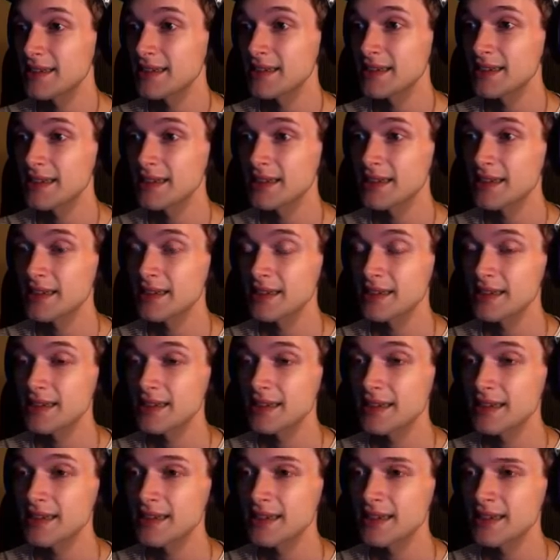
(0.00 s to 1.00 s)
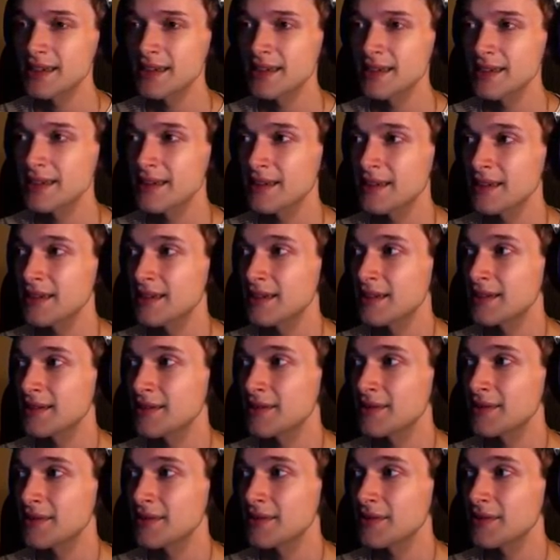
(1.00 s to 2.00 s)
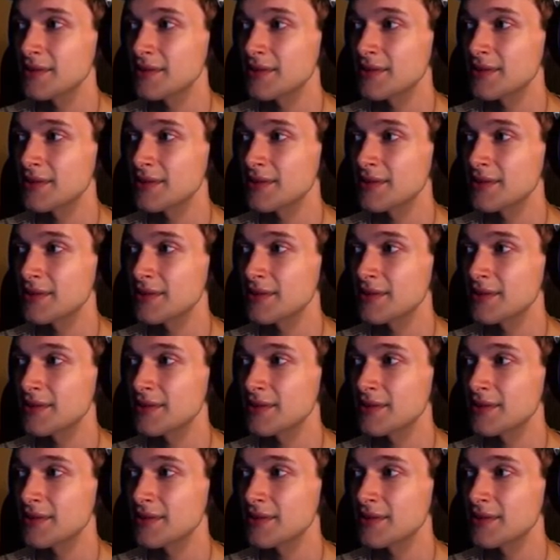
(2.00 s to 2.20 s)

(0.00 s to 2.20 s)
Nobody speaks.